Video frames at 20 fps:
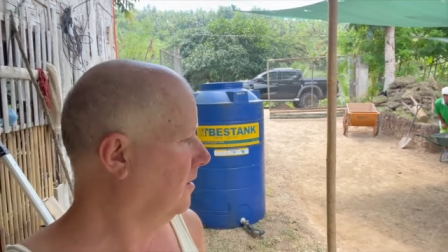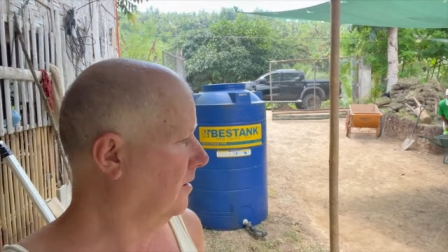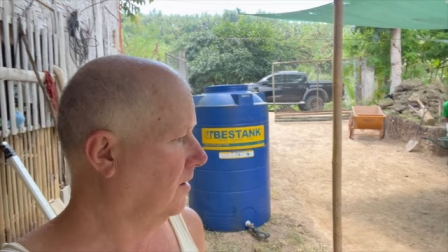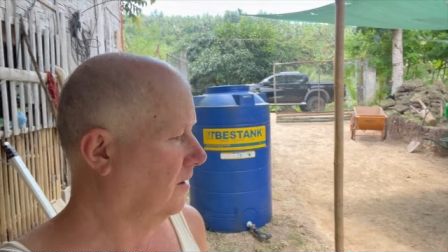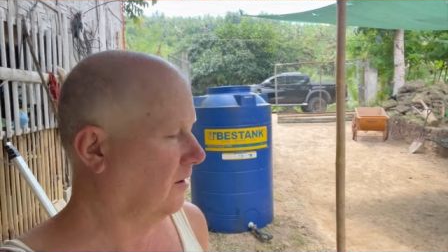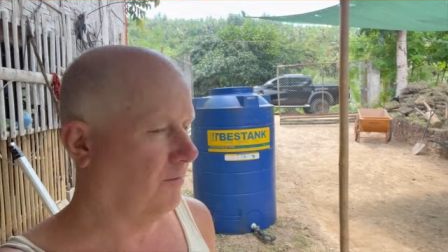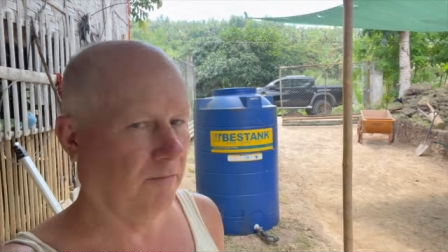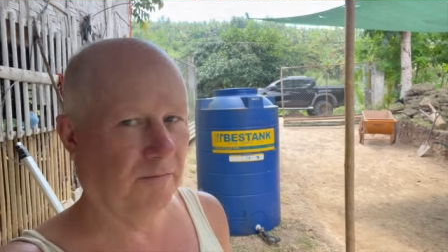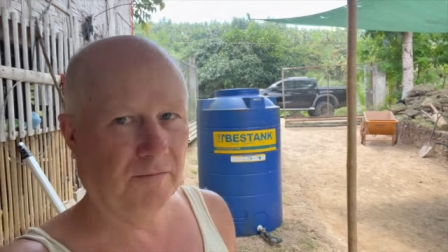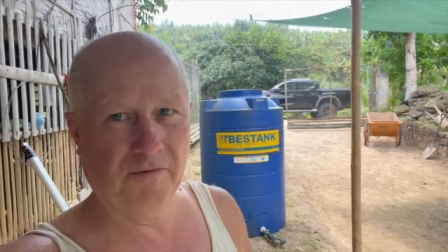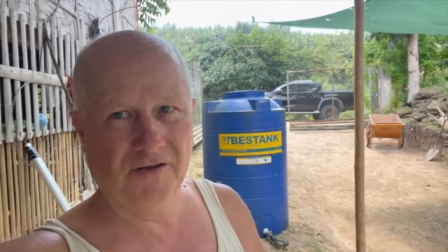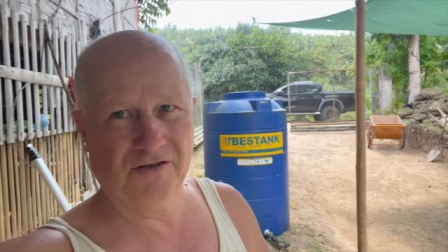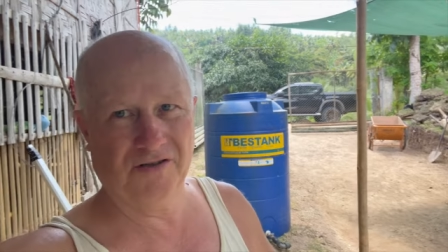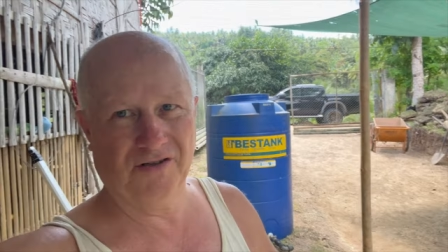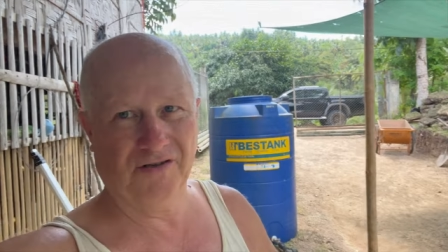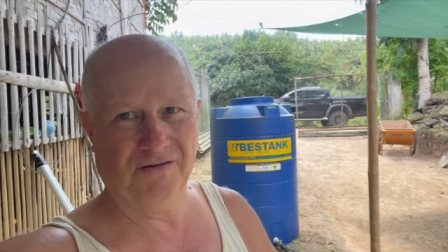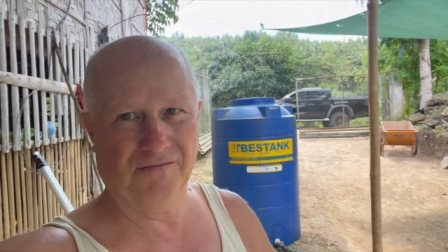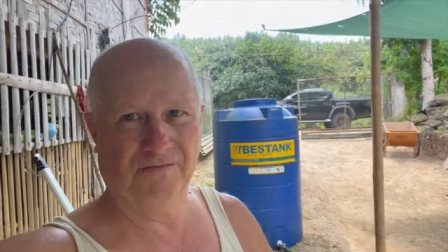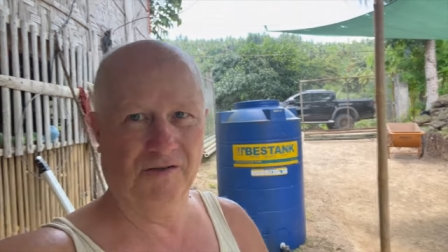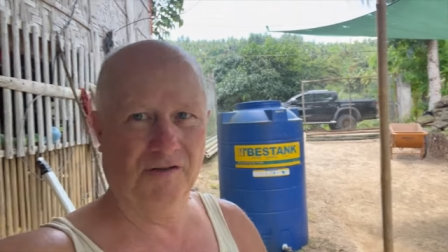um,
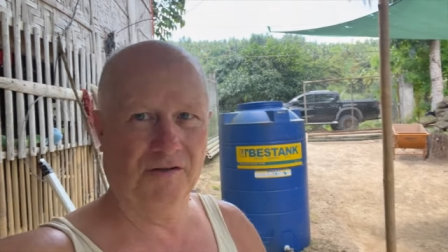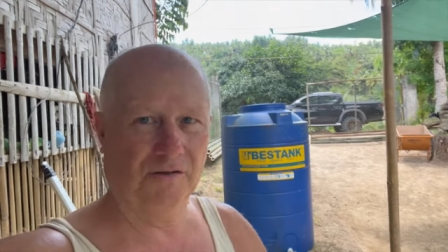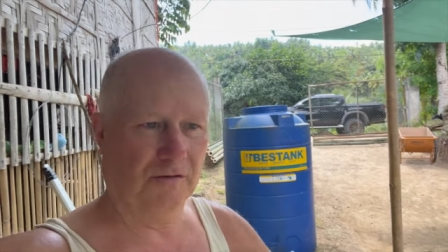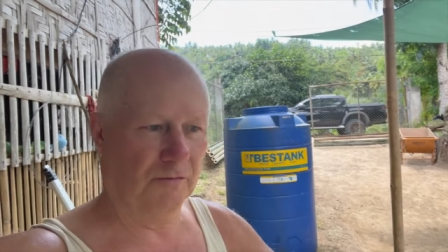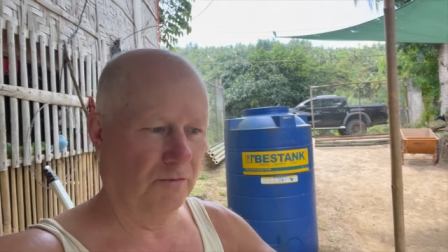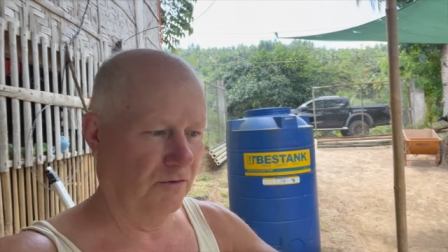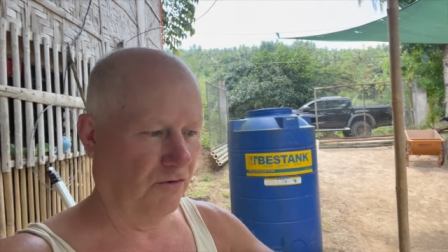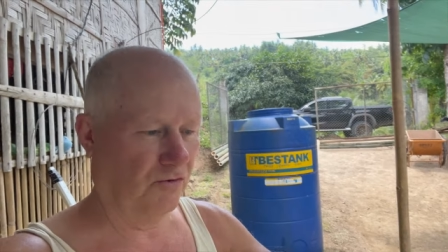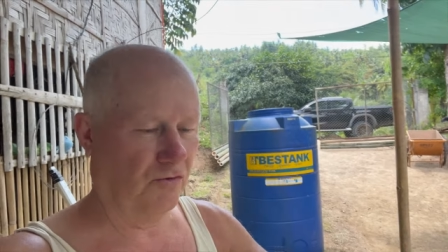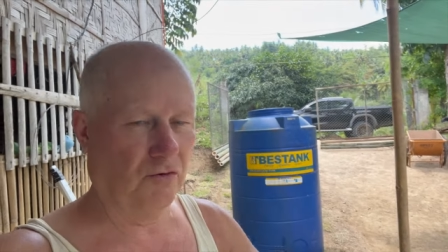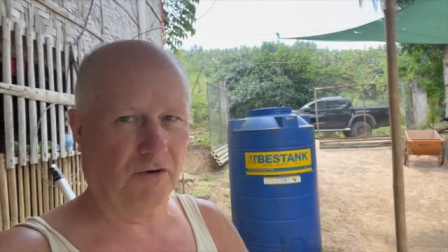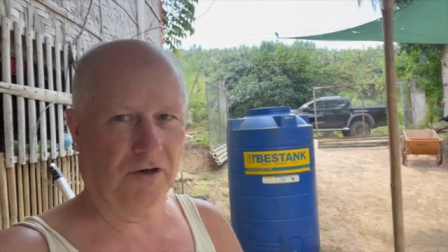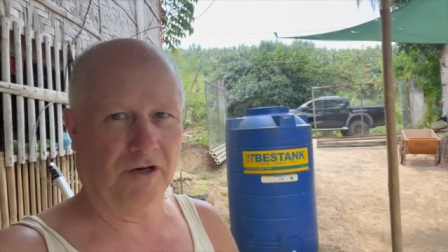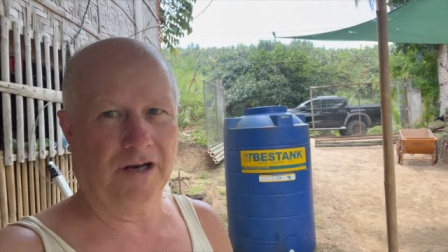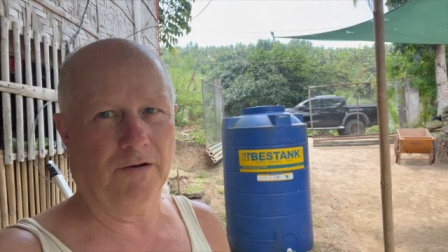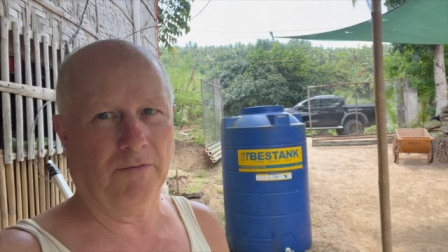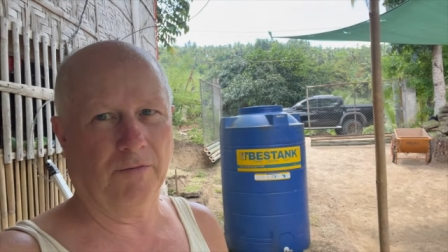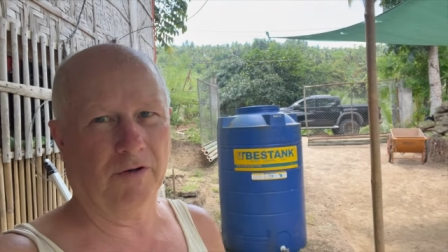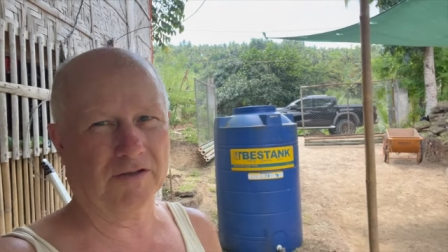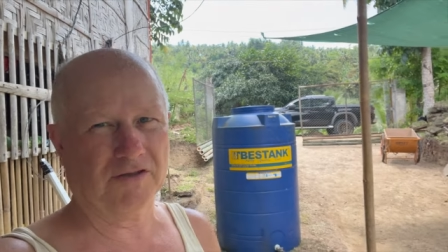which it sort of was crooked,
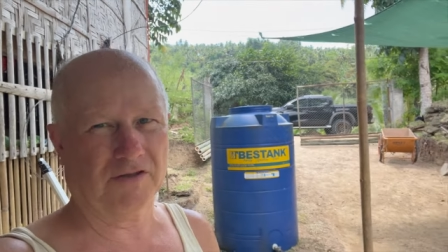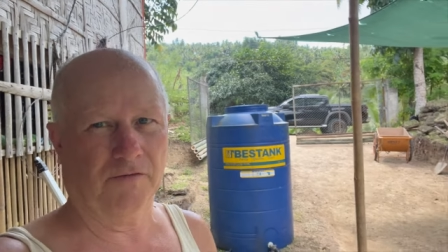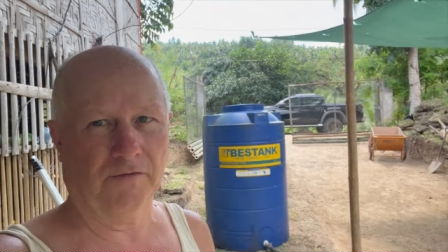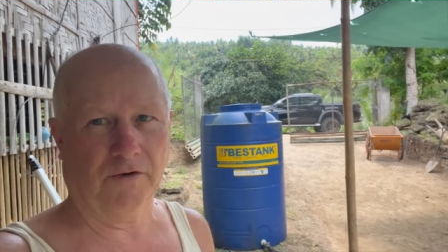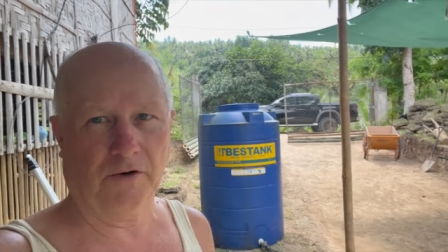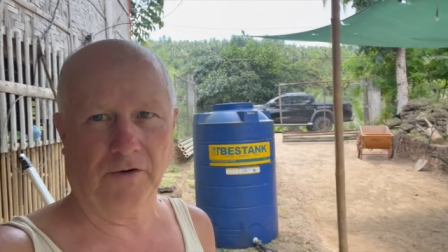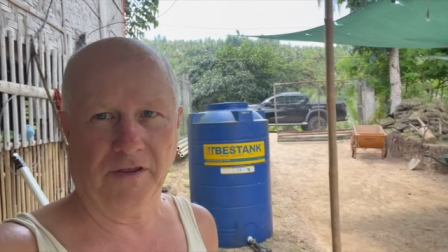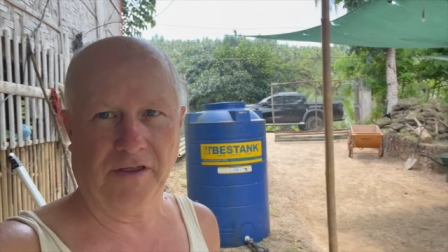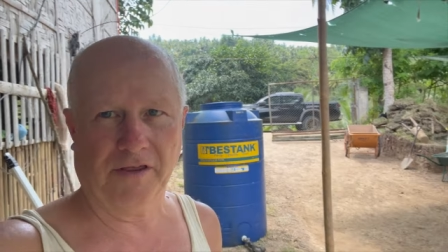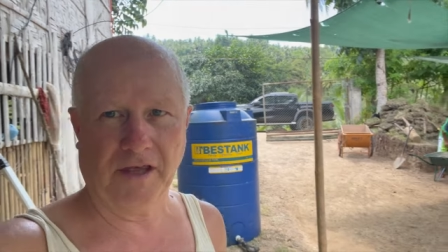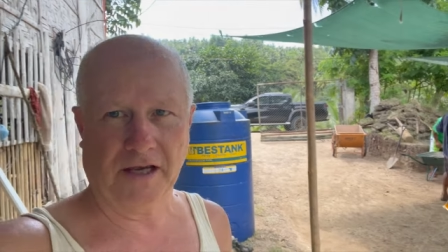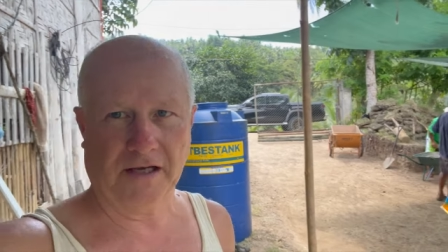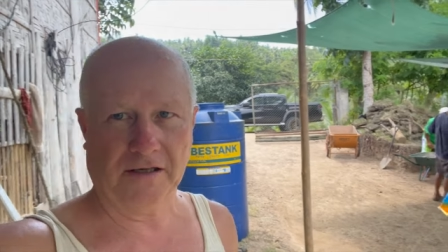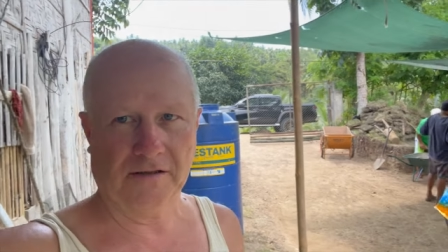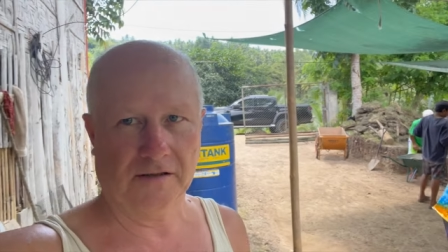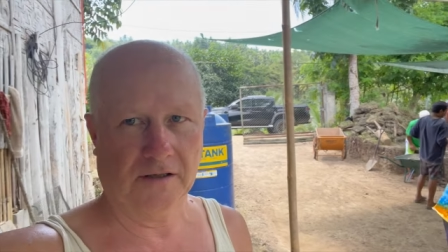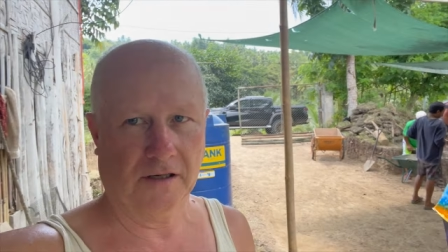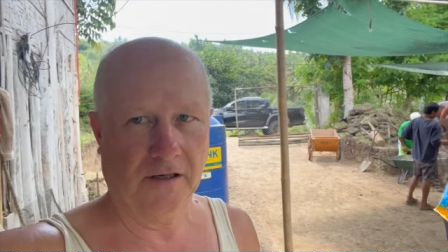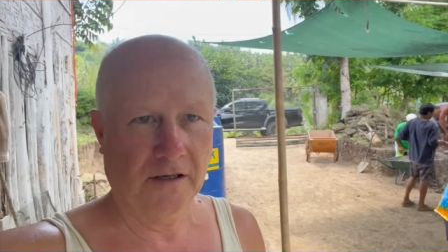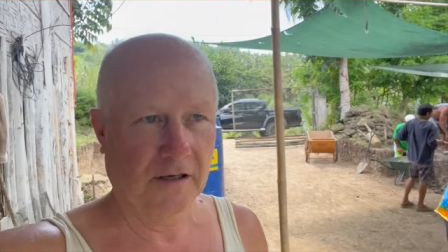it wasn't very thick
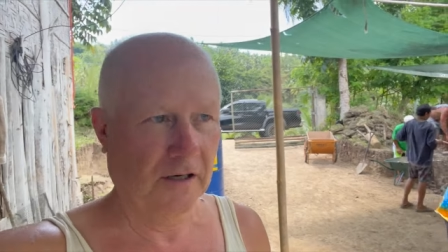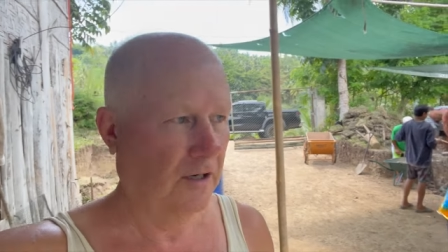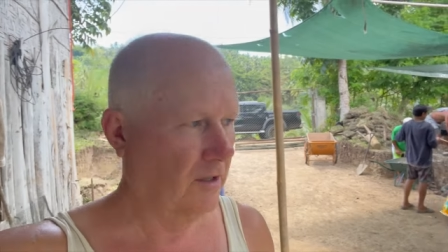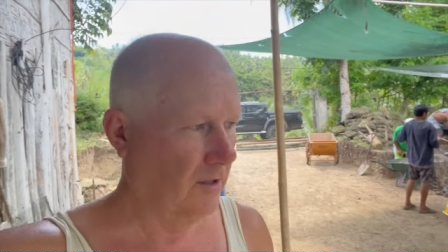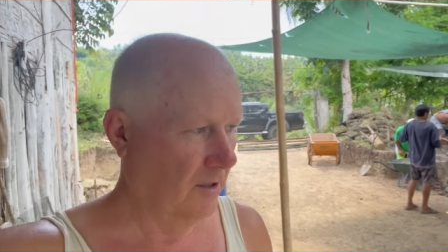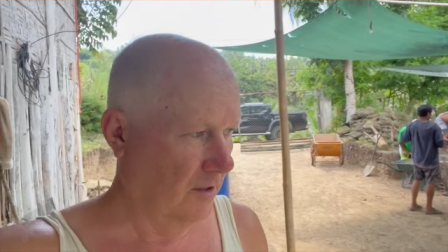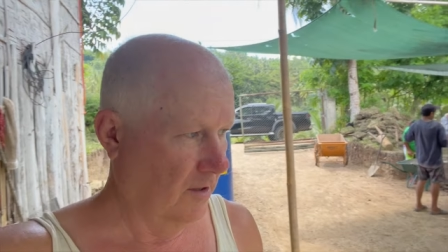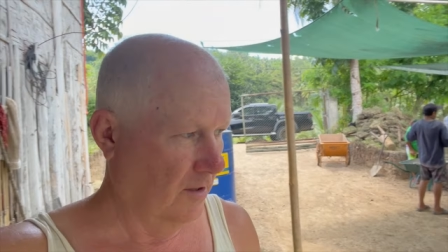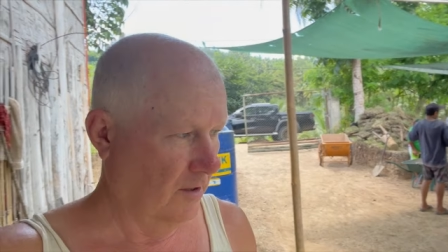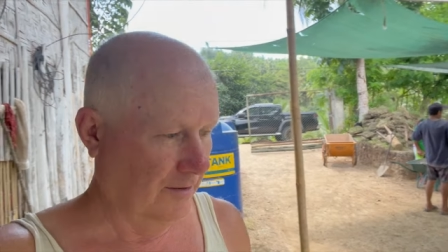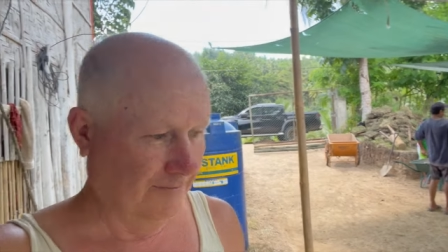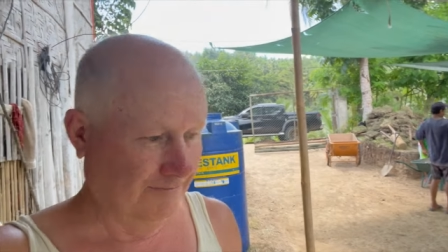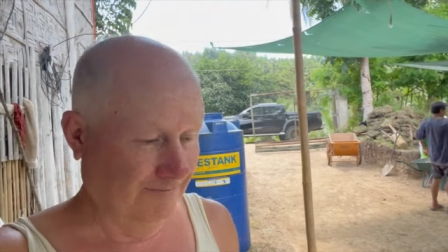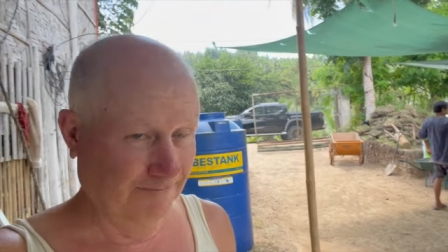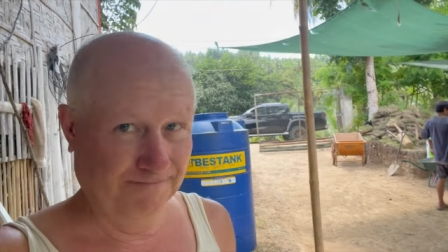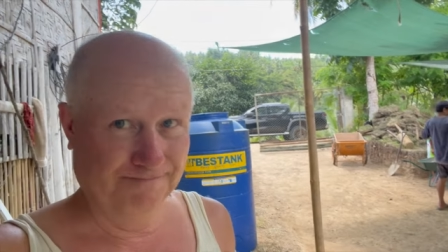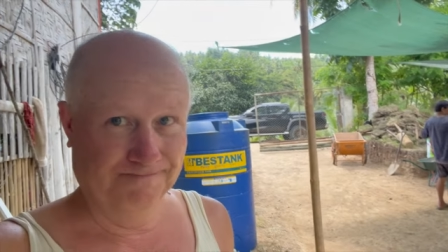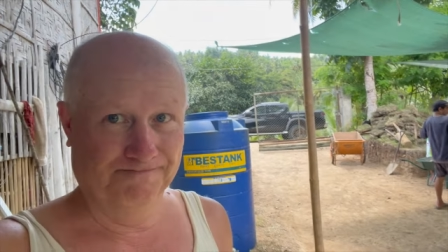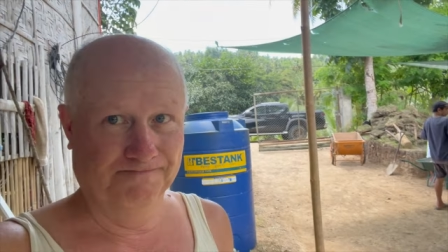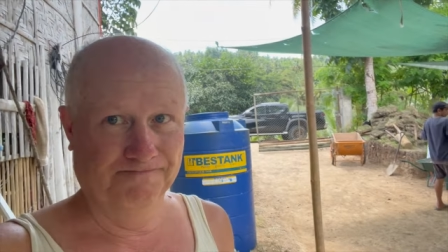so
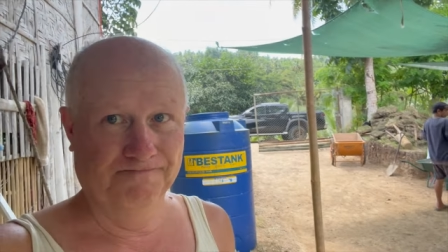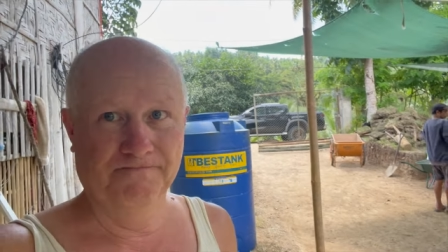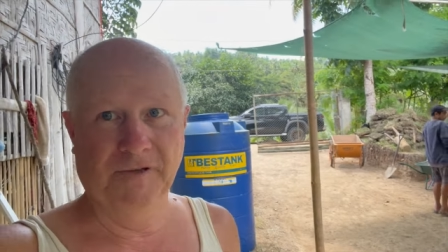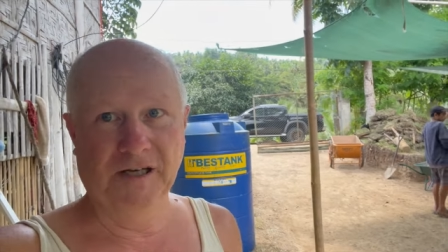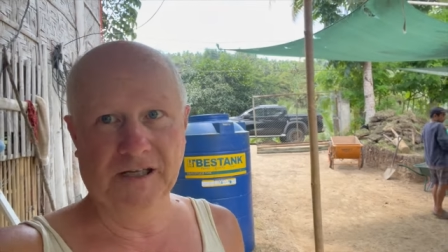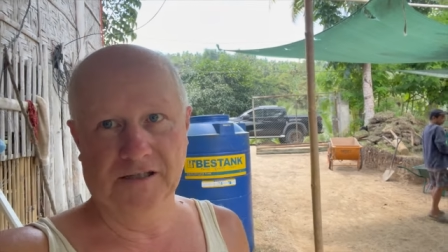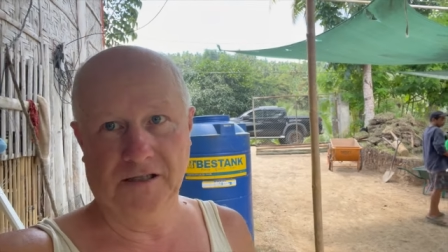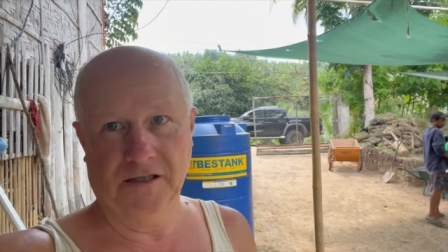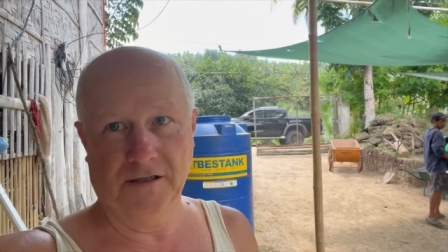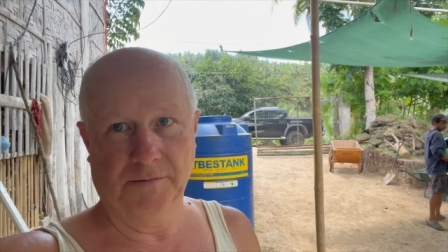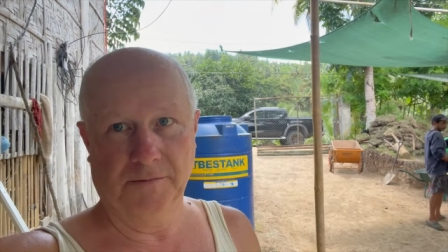it's a